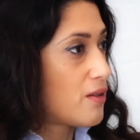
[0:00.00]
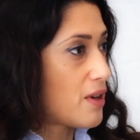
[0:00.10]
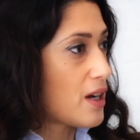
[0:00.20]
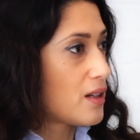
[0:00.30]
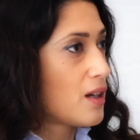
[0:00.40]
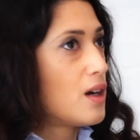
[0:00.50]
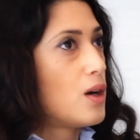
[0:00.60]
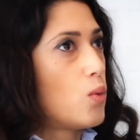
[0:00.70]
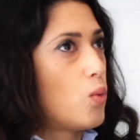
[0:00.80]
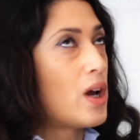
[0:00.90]
right?
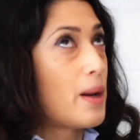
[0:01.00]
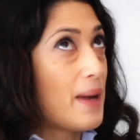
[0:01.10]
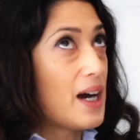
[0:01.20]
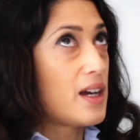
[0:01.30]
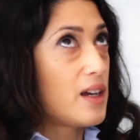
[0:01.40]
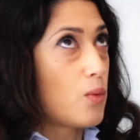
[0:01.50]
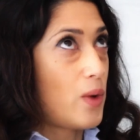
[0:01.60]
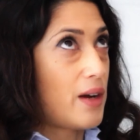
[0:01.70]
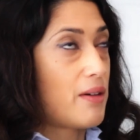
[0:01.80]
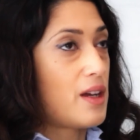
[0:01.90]
What am I
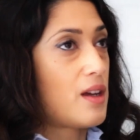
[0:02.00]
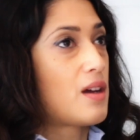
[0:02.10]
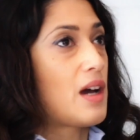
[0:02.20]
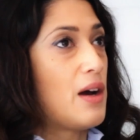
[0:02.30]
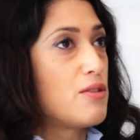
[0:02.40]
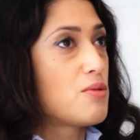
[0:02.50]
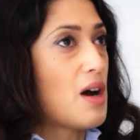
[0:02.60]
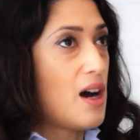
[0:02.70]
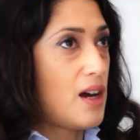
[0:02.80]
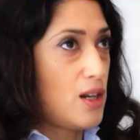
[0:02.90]
wearing? How do
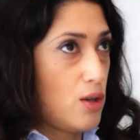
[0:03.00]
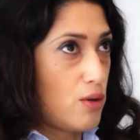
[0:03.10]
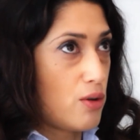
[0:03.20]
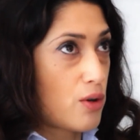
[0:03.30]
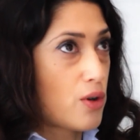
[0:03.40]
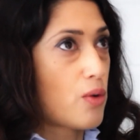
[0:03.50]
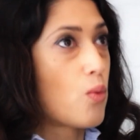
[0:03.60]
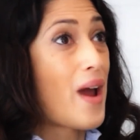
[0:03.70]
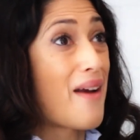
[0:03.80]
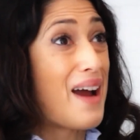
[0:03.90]
I look?
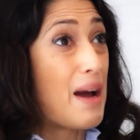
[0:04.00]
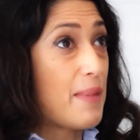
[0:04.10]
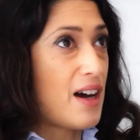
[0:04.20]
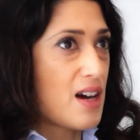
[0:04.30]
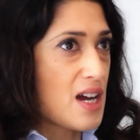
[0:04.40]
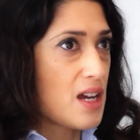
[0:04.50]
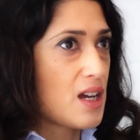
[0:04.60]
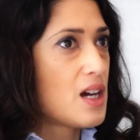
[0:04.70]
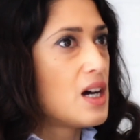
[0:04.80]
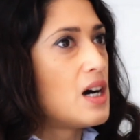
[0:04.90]
Where am
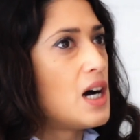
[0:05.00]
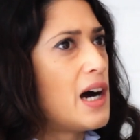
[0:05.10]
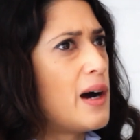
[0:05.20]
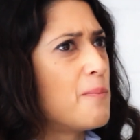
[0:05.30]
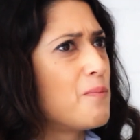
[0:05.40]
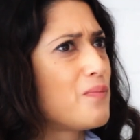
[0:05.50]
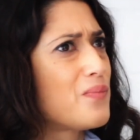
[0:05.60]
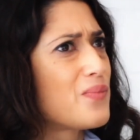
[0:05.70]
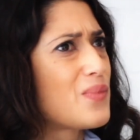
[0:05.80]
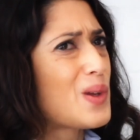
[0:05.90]
I?
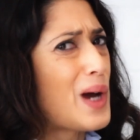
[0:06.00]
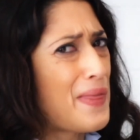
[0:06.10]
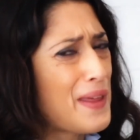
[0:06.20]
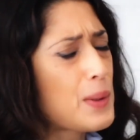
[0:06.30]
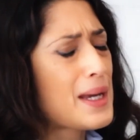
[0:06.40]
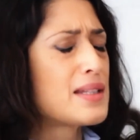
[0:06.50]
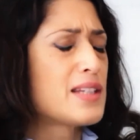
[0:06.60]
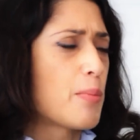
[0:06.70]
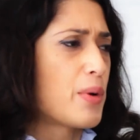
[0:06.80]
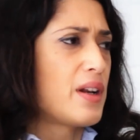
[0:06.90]
I think we can
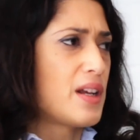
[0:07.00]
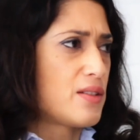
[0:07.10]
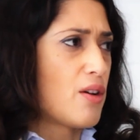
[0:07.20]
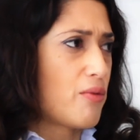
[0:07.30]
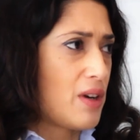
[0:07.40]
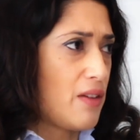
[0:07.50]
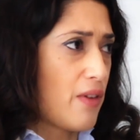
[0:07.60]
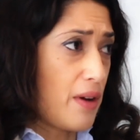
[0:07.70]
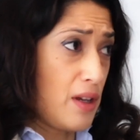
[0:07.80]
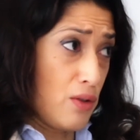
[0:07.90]
separate as not really
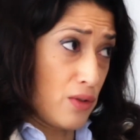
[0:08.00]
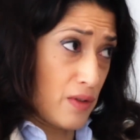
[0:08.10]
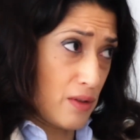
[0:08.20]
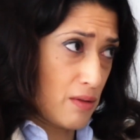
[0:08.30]
very useful.